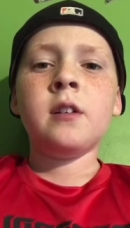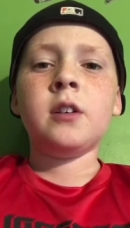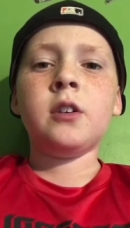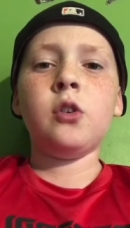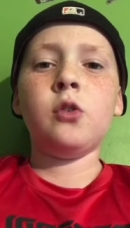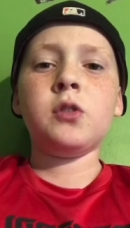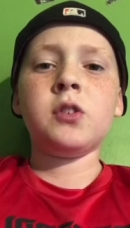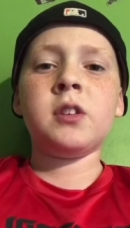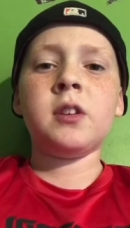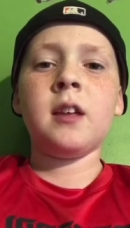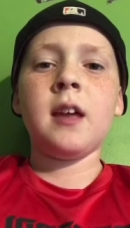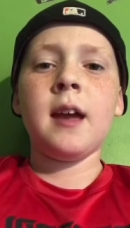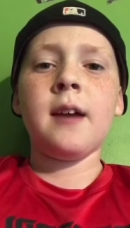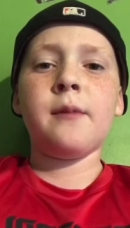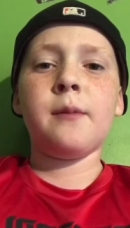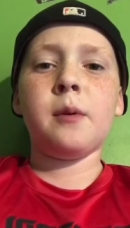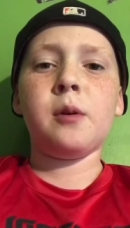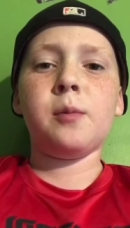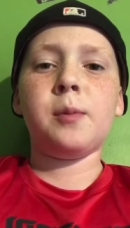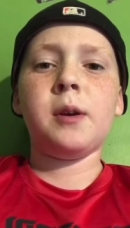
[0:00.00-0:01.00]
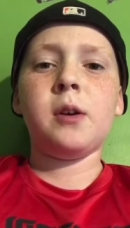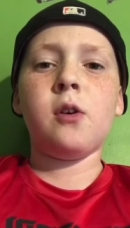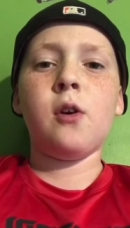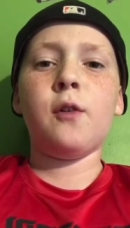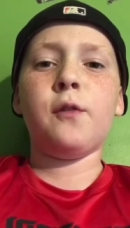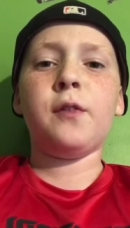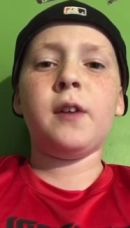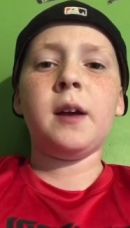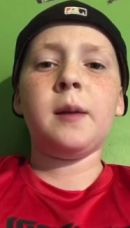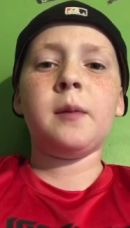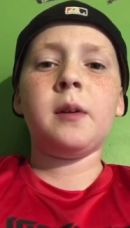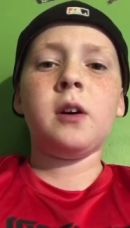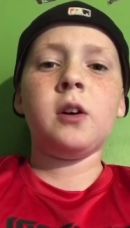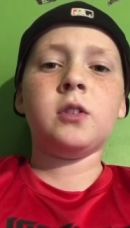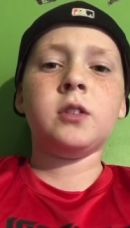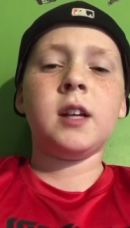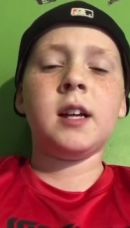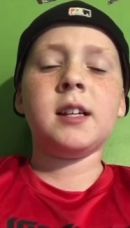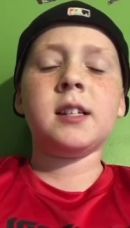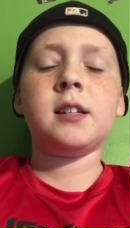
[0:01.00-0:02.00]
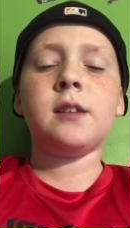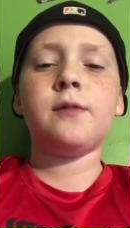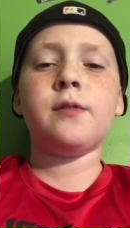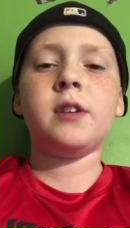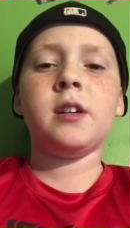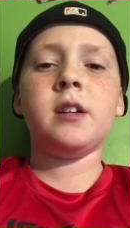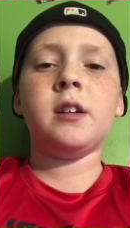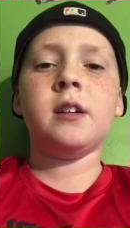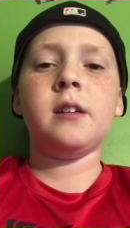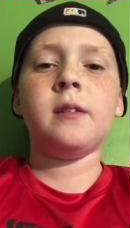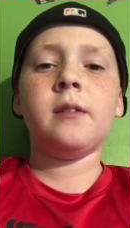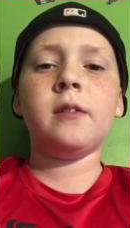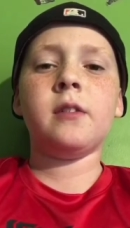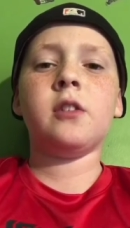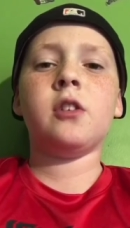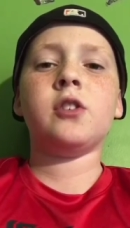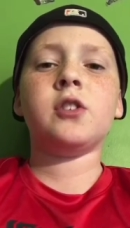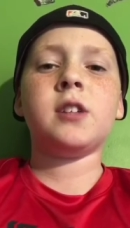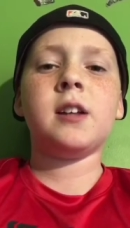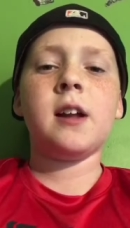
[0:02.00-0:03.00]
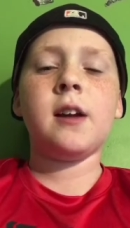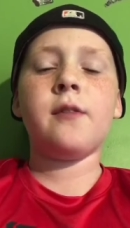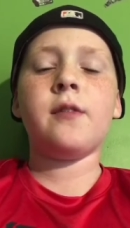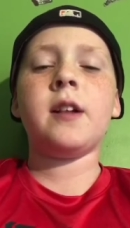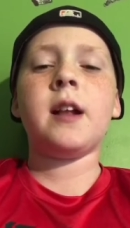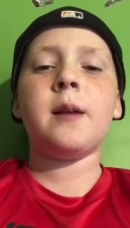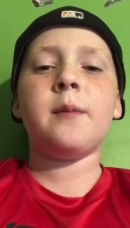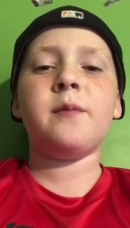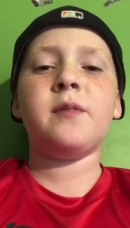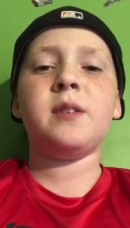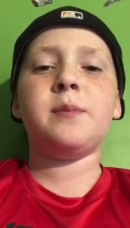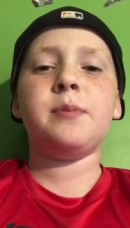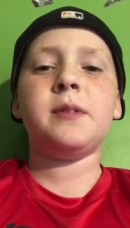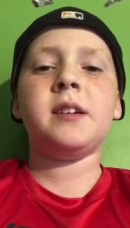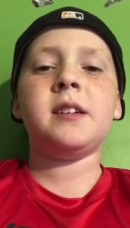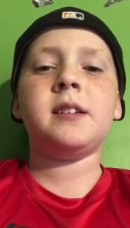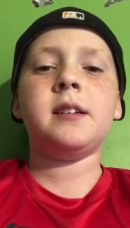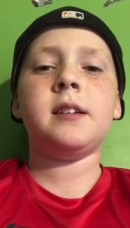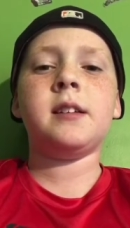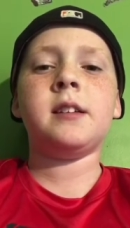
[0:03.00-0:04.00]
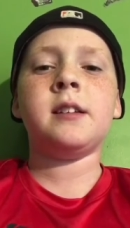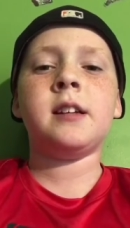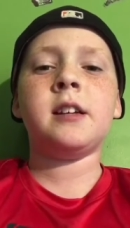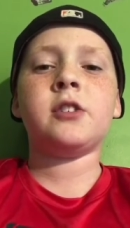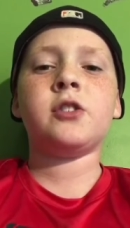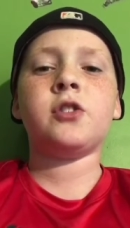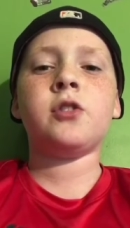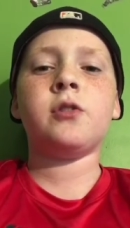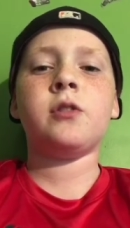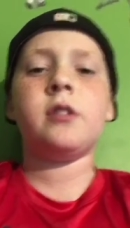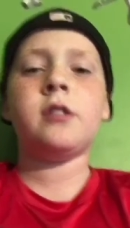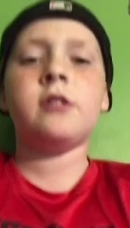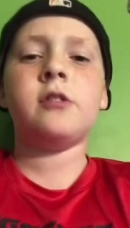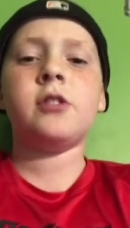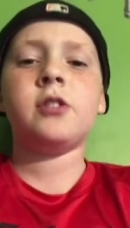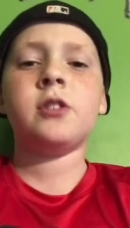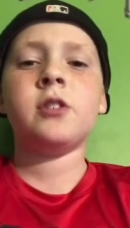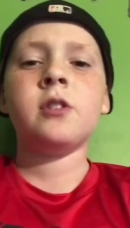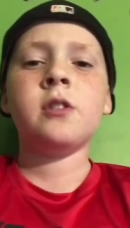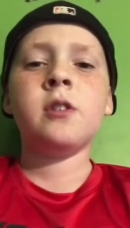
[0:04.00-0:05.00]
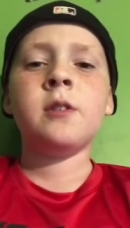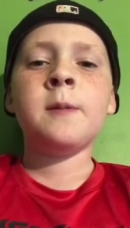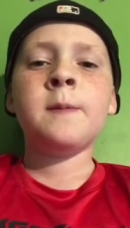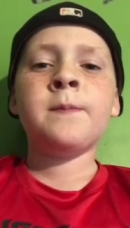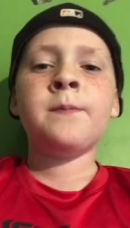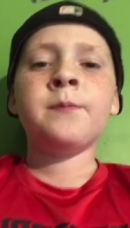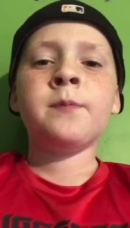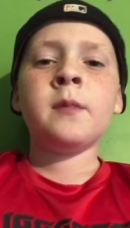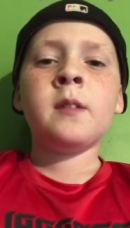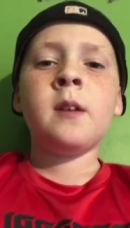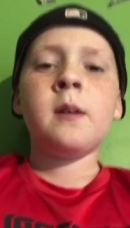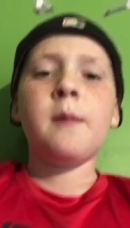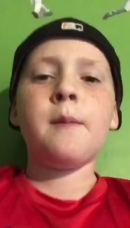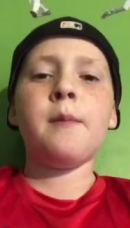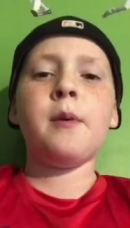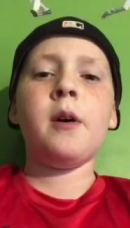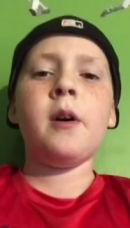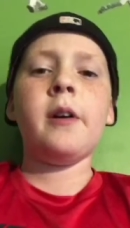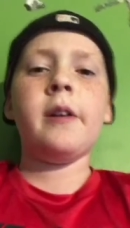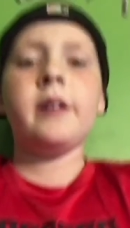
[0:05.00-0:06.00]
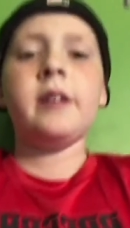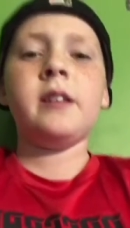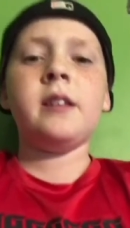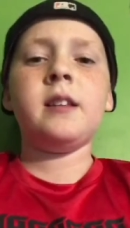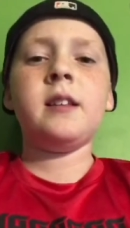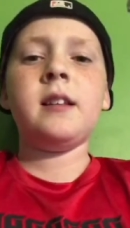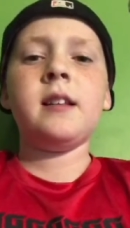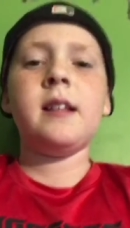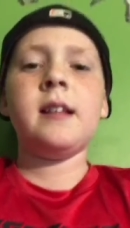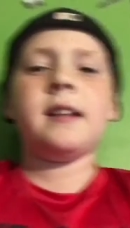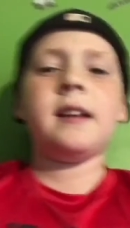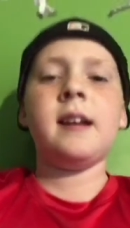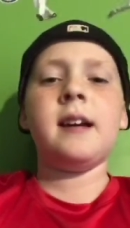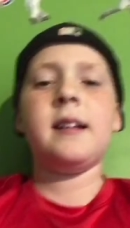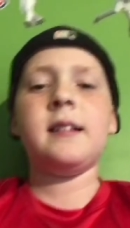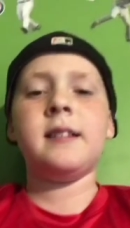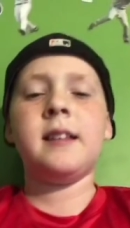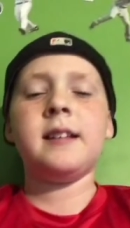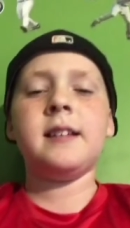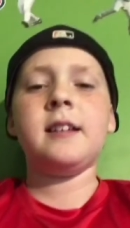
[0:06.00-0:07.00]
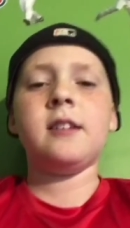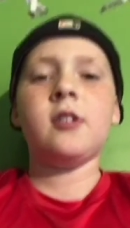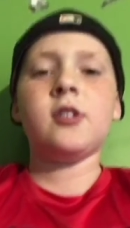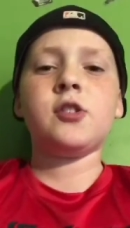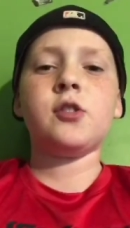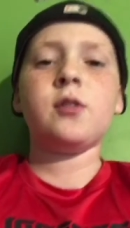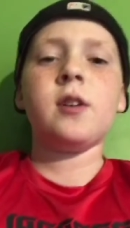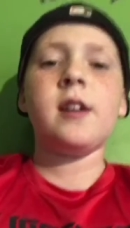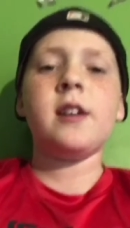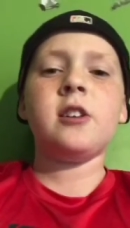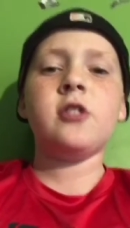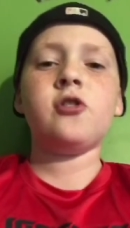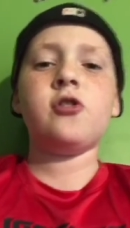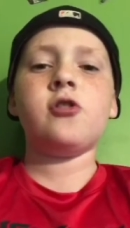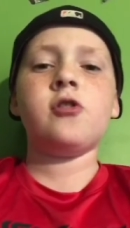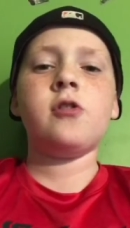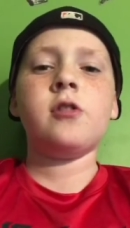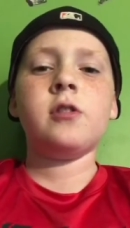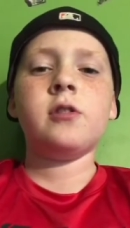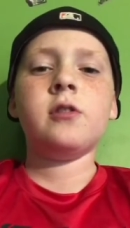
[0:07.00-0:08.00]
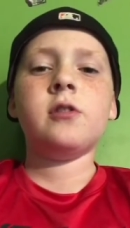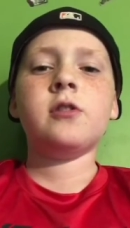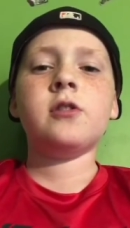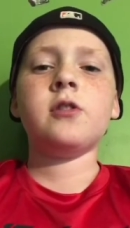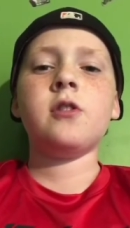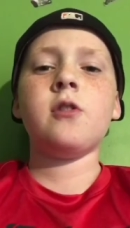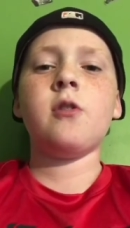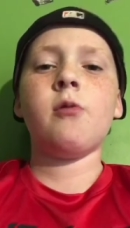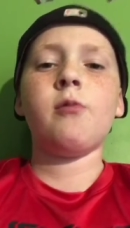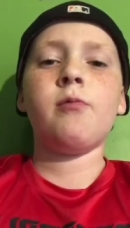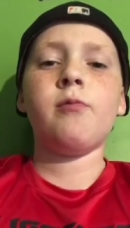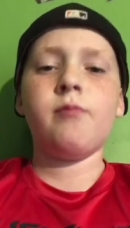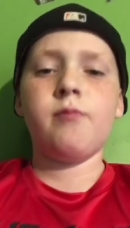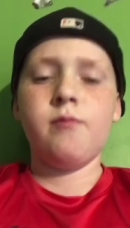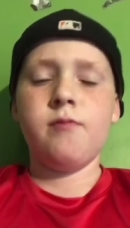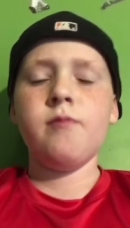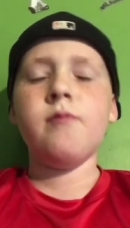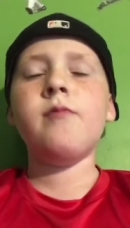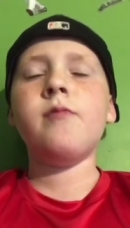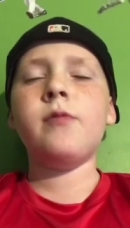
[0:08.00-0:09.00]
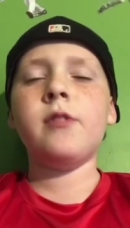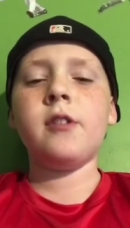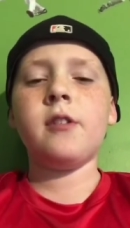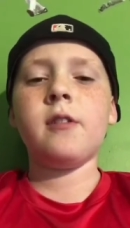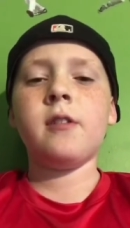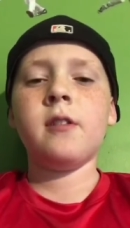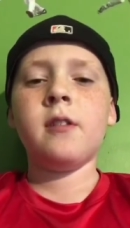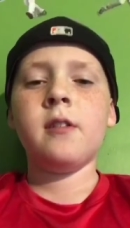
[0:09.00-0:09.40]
go to the MLB Hall of Fame unless if he doesn't have an MVP season next two years. But and that he also got injured. So there.